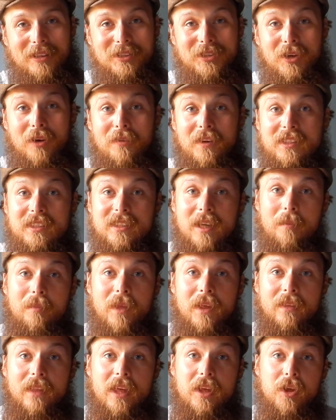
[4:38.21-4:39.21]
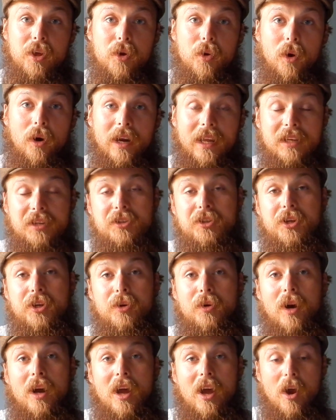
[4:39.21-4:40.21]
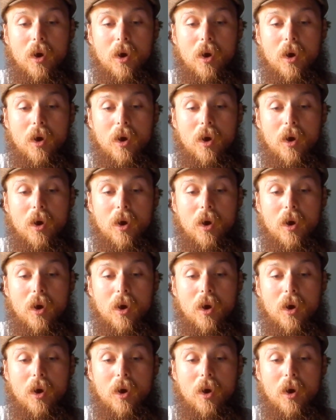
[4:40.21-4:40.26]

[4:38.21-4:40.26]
So if it's something that you are into